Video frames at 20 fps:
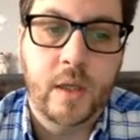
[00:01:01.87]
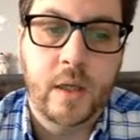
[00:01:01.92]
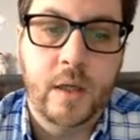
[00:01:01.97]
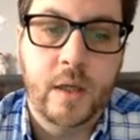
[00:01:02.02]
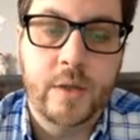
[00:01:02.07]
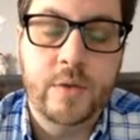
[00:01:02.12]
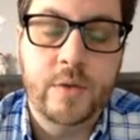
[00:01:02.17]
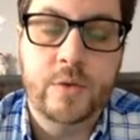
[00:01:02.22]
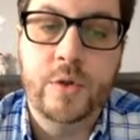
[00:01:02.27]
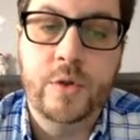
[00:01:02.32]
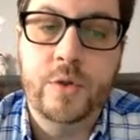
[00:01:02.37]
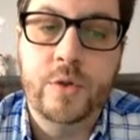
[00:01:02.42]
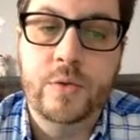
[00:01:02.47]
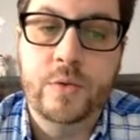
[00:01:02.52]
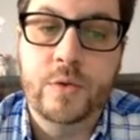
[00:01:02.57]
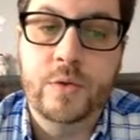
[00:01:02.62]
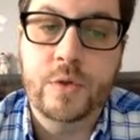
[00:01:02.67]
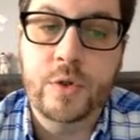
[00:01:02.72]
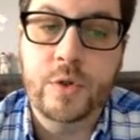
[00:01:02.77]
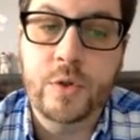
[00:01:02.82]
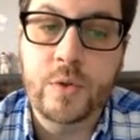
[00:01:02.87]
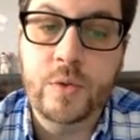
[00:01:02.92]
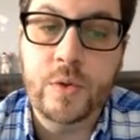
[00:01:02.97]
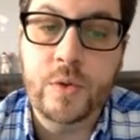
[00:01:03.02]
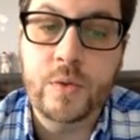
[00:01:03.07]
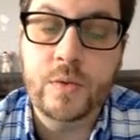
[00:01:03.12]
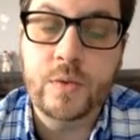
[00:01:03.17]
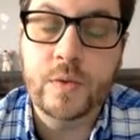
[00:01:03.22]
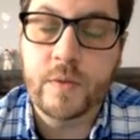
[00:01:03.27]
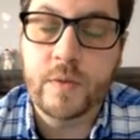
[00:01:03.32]
You should use 2
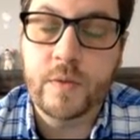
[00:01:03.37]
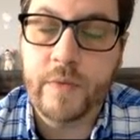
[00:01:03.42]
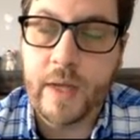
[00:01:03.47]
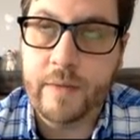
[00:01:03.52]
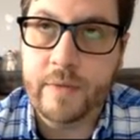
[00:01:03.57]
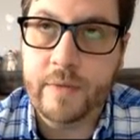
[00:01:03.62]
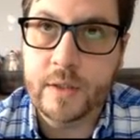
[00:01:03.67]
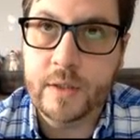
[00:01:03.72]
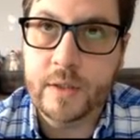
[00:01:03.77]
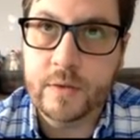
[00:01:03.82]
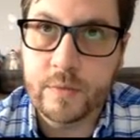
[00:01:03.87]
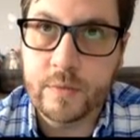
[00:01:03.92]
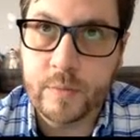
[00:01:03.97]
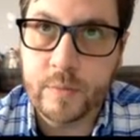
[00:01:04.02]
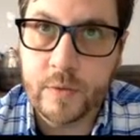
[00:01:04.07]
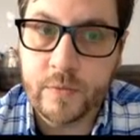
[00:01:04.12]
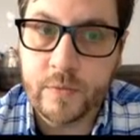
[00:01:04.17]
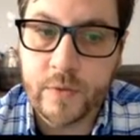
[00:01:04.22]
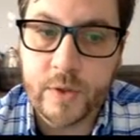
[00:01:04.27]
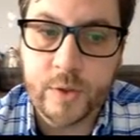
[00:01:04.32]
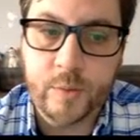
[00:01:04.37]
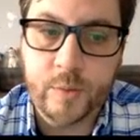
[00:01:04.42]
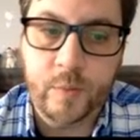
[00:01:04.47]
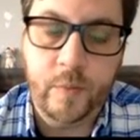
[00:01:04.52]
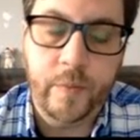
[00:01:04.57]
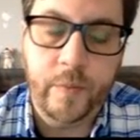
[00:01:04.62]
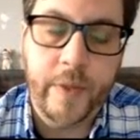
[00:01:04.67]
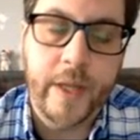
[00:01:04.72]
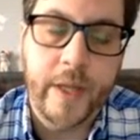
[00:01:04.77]
uses of evidence from the film,